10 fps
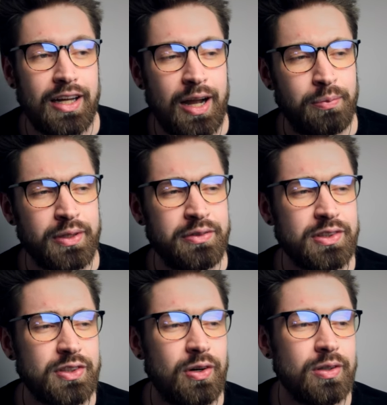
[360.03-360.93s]
I believe
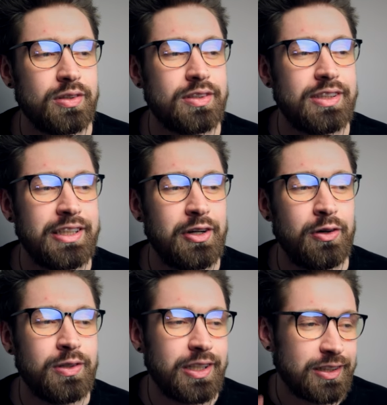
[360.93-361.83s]
it's called, do they
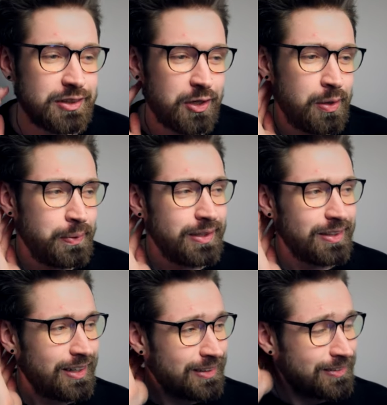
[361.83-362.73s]
call it autonomous?
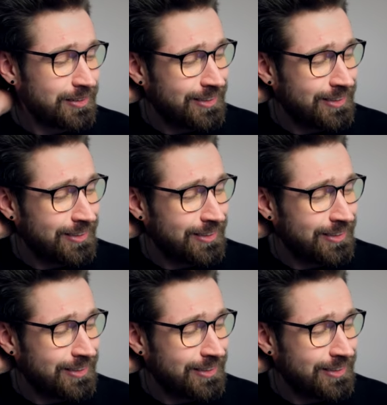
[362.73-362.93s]
I don't